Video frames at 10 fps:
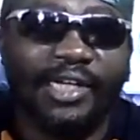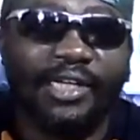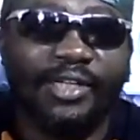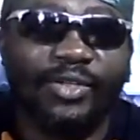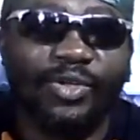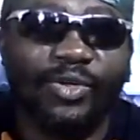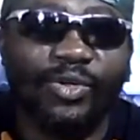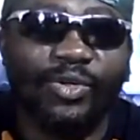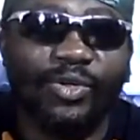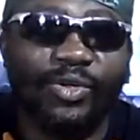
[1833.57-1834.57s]
And
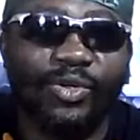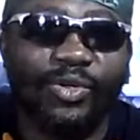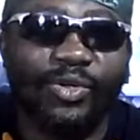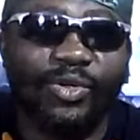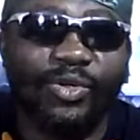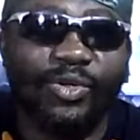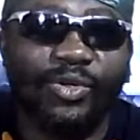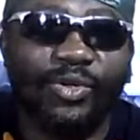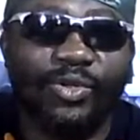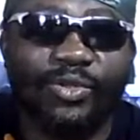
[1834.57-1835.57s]
no
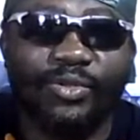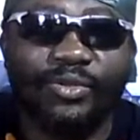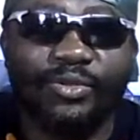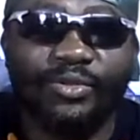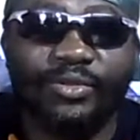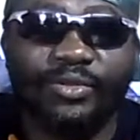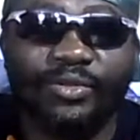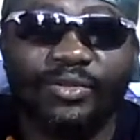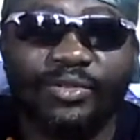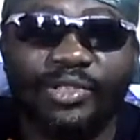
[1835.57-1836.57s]
smell, they
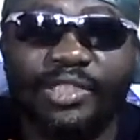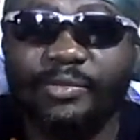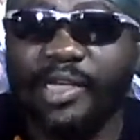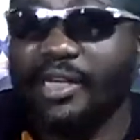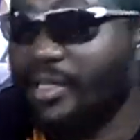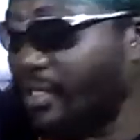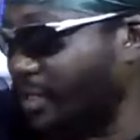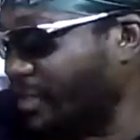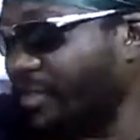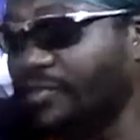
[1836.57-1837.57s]
didn't even smell like they
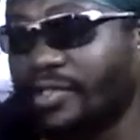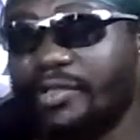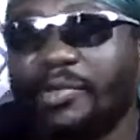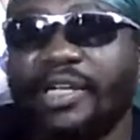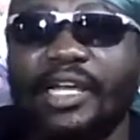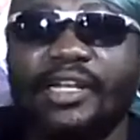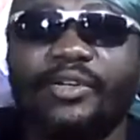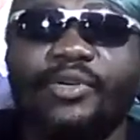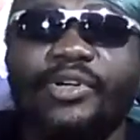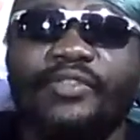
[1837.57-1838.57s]
were in fire. You know,
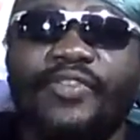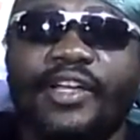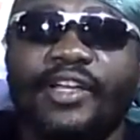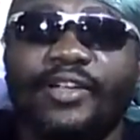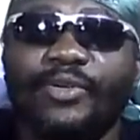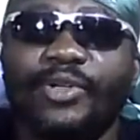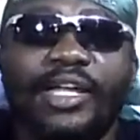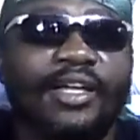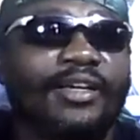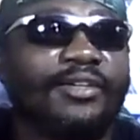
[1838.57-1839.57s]
like you
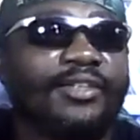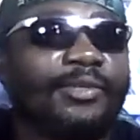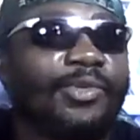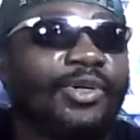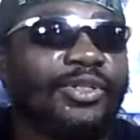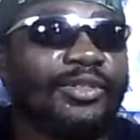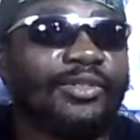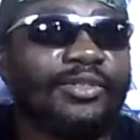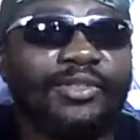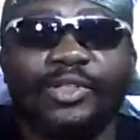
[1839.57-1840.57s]
burn, you
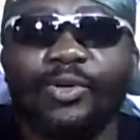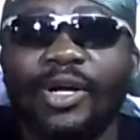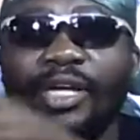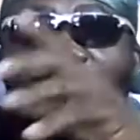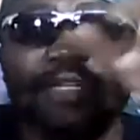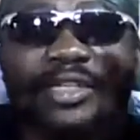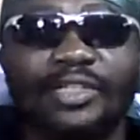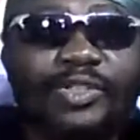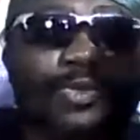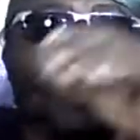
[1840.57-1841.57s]
walk in smoke
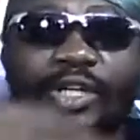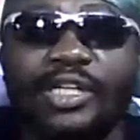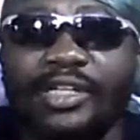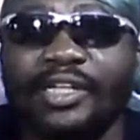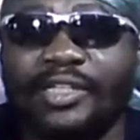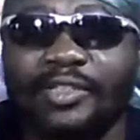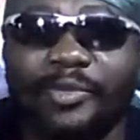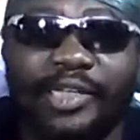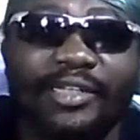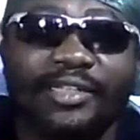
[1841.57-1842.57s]
and you get the smell.
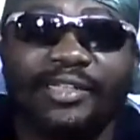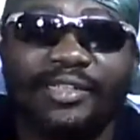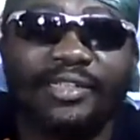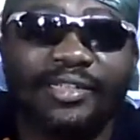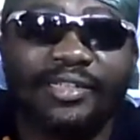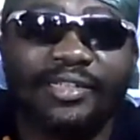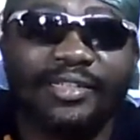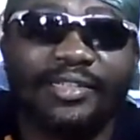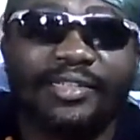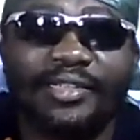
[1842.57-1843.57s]

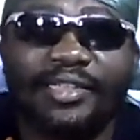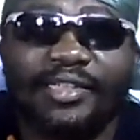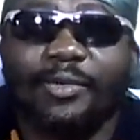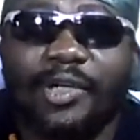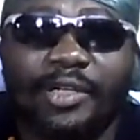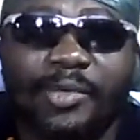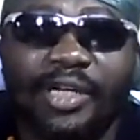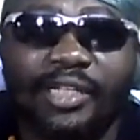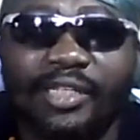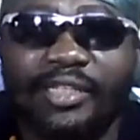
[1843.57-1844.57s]
It come on your body.
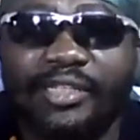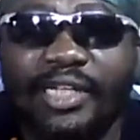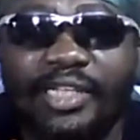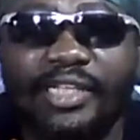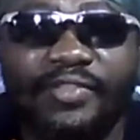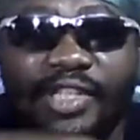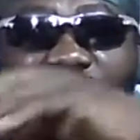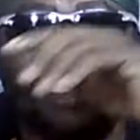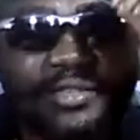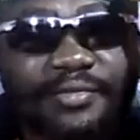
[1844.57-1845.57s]
Not even that.
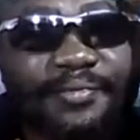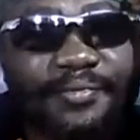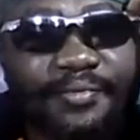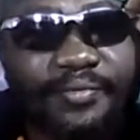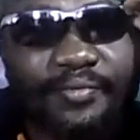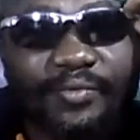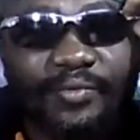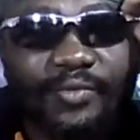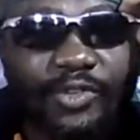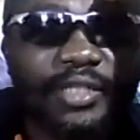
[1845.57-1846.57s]

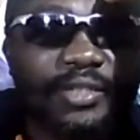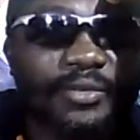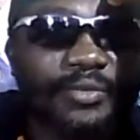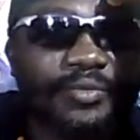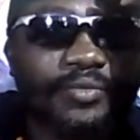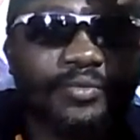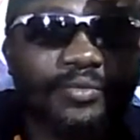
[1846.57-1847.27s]
28 now.